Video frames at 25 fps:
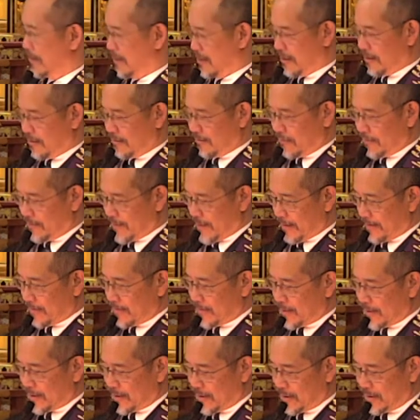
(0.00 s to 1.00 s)

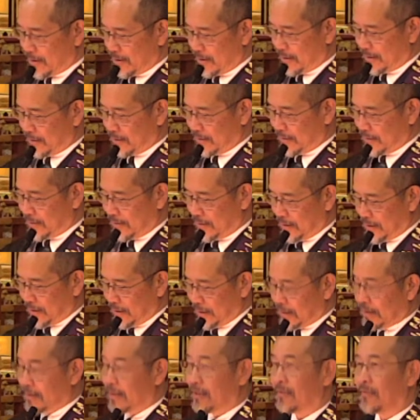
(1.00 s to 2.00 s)
remember
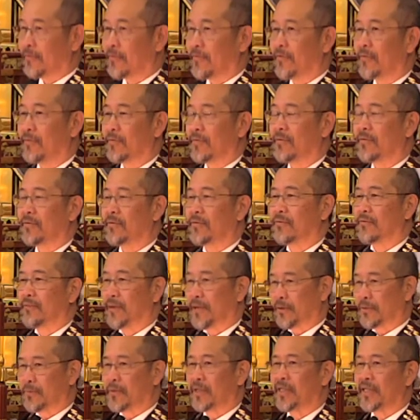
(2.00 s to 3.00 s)
that
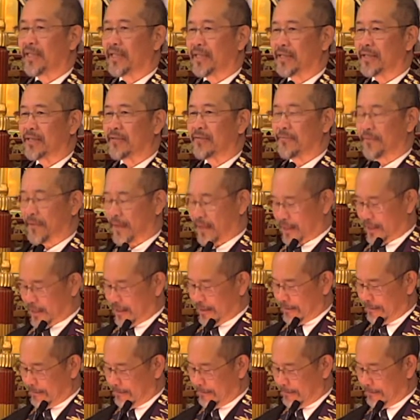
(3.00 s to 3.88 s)
while winning is fun,